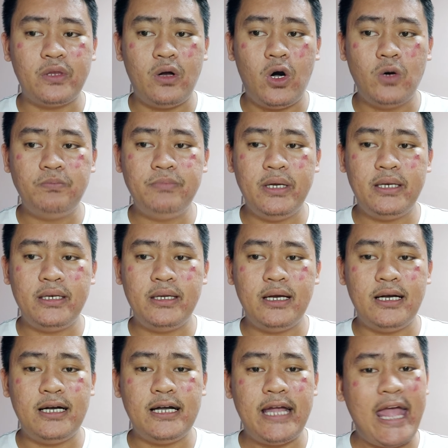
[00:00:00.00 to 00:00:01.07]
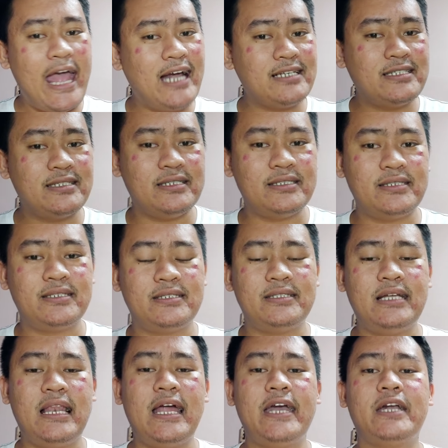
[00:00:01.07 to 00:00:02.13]
open access,
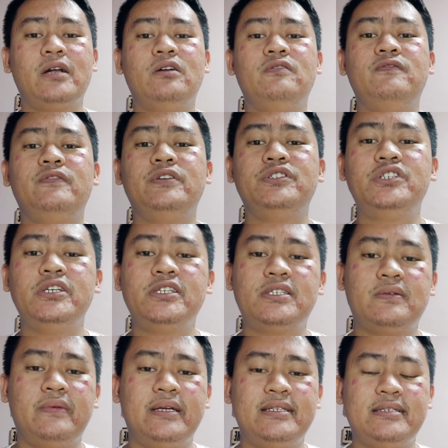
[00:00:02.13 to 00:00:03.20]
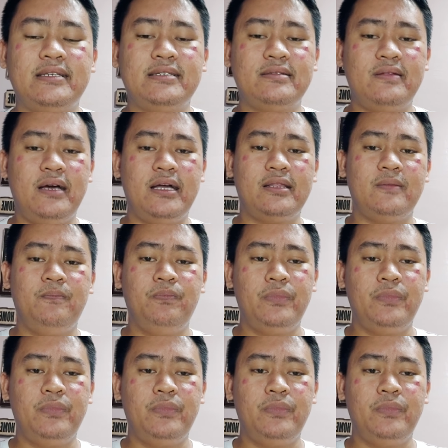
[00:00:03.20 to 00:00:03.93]
the like of G Suites, is that